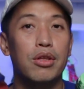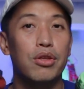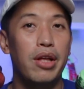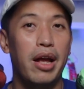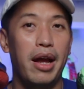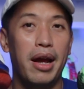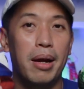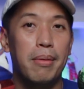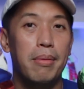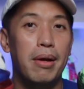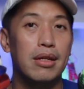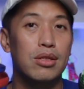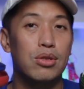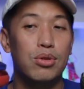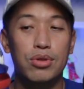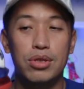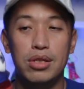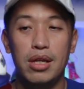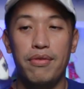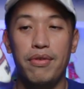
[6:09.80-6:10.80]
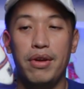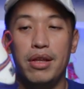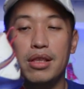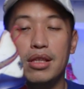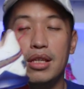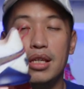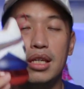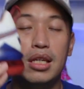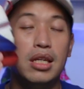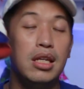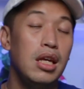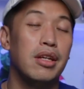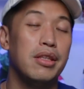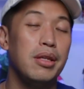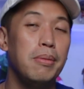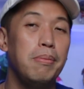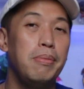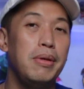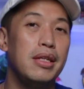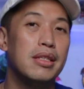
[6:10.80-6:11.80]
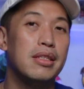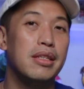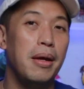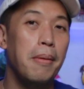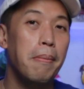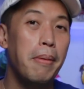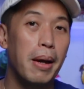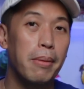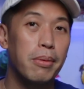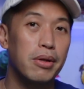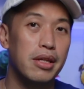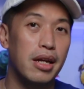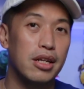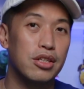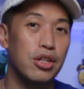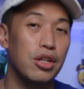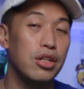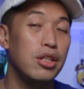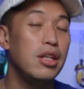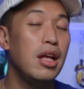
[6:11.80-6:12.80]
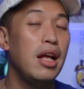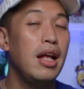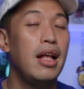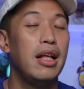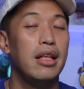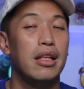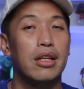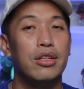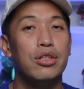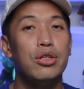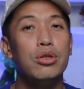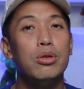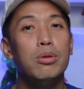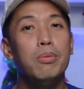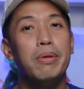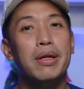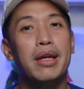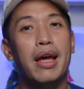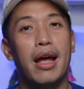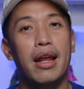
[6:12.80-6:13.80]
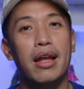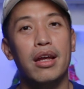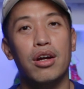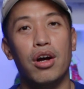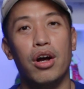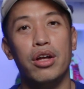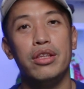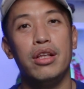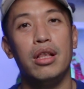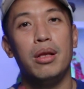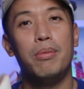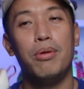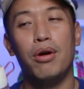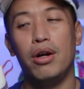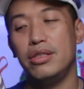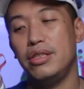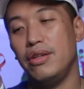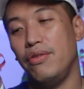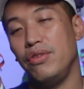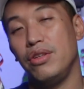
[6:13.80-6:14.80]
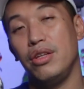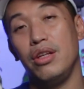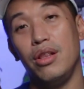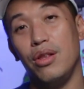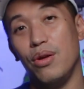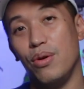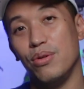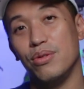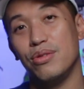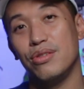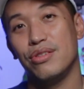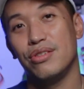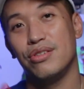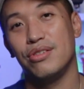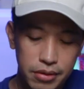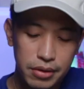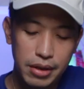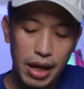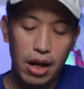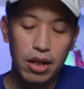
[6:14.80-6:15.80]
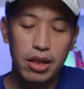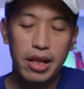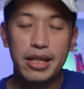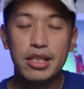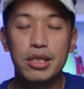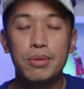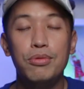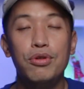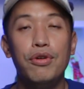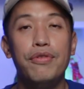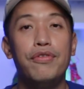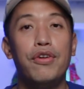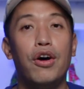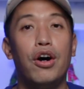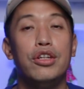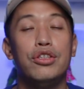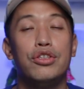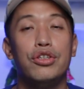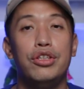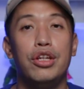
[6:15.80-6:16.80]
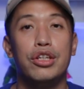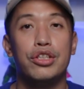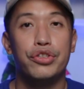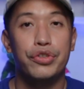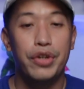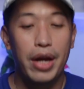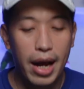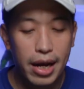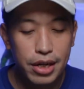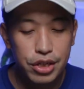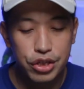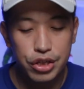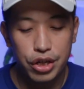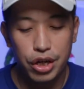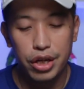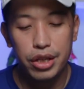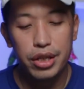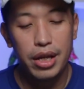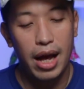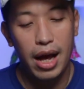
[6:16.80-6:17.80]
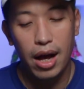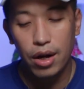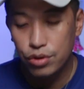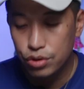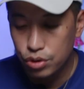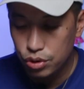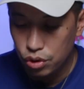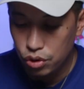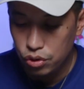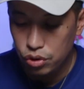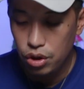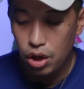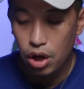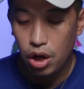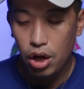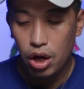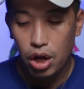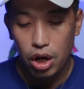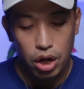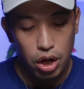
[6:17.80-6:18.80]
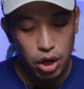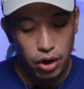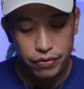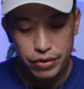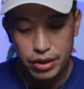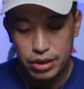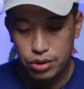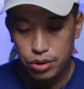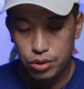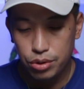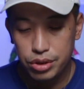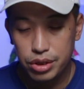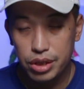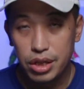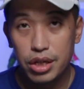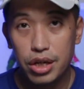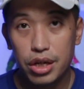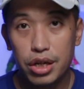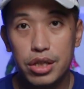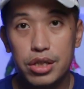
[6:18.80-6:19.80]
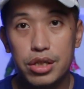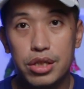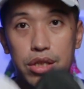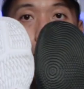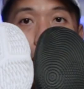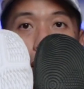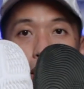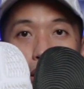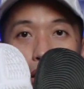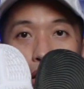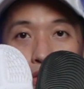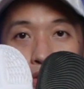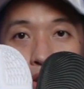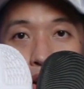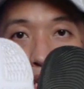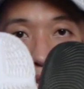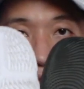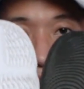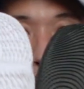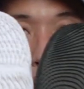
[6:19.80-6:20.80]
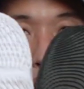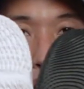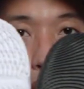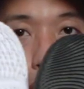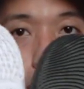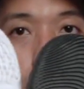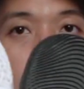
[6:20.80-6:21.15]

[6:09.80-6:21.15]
to the Air Max 270, nothing beats the impact protection that you'll be getting on the Lebron 17 Lows. Now let's move on to the traction outsole of these two sneakers. Main difference, as you can